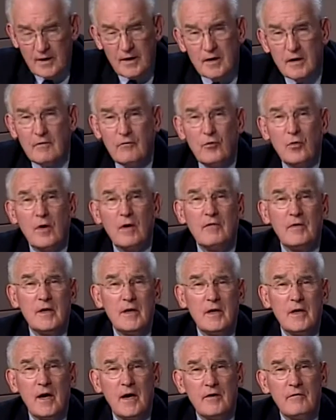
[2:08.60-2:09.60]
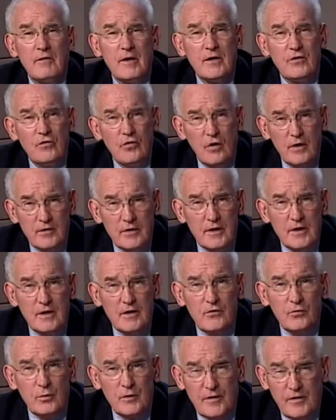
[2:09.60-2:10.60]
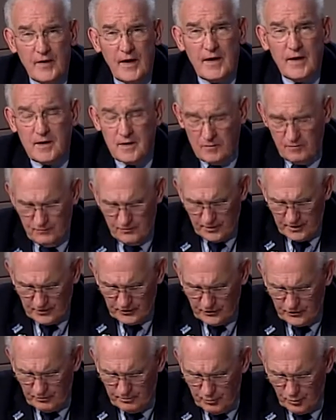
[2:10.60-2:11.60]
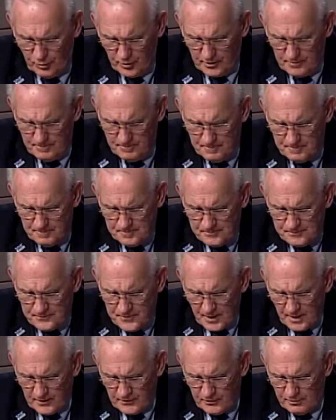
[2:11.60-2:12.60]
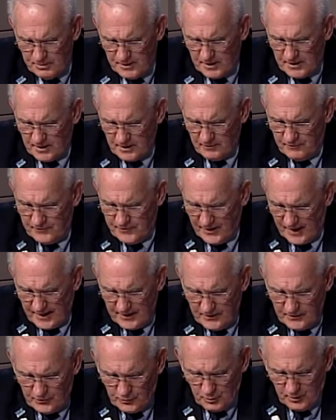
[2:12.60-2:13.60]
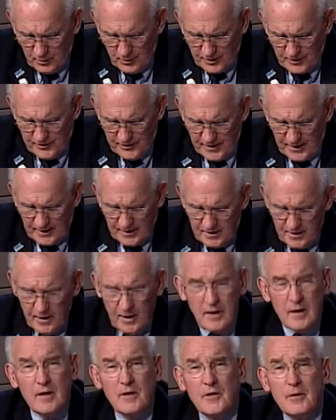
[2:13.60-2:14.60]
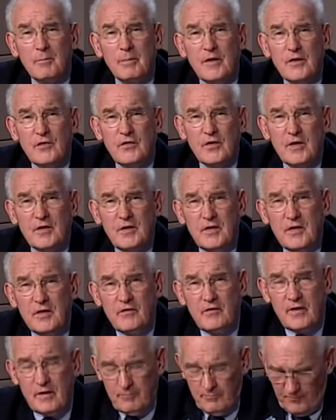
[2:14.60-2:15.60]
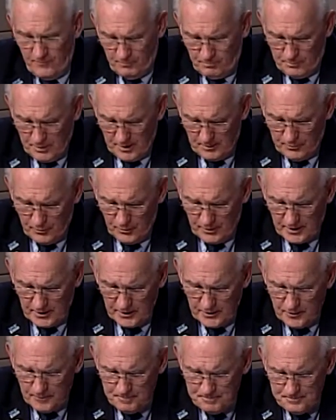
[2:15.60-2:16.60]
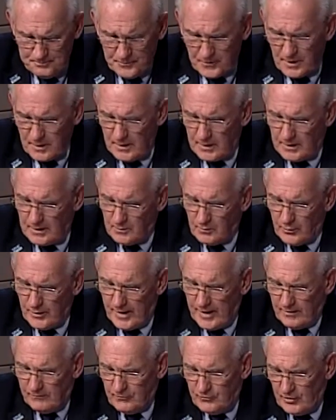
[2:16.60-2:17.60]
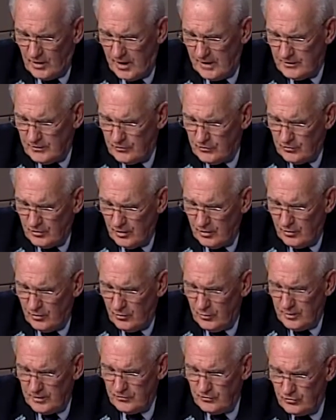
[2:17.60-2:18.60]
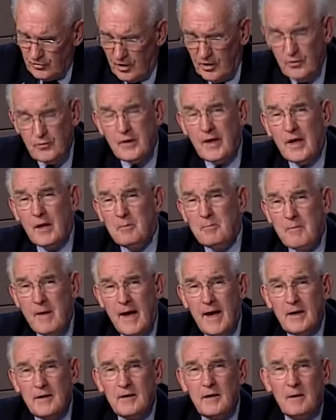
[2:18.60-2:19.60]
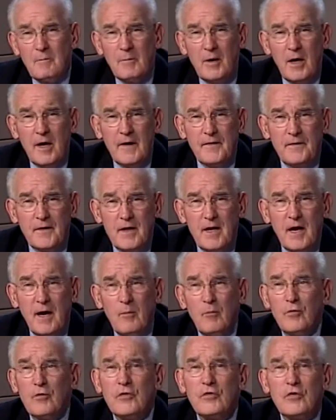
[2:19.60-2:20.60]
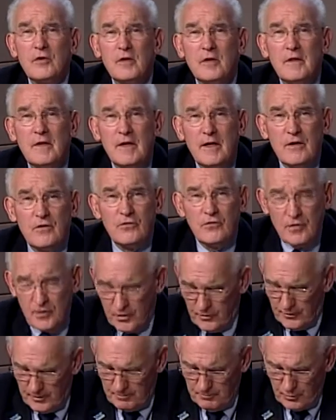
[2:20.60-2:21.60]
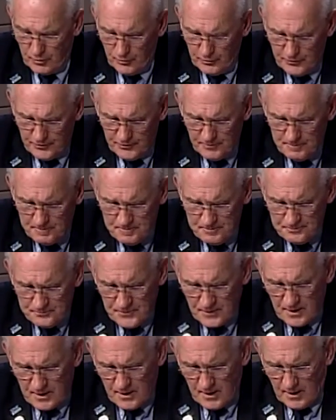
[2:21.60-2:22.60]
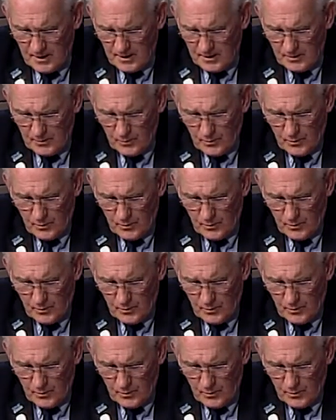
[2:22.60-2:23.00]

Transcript: if you have any kind of HR needs. We thank him for his support. Speaking of thanks, we want to thank the BCTV people here. Uh, we have John, Joe, Joan, and Matt behind the cameras and in the engineering booth. Uh,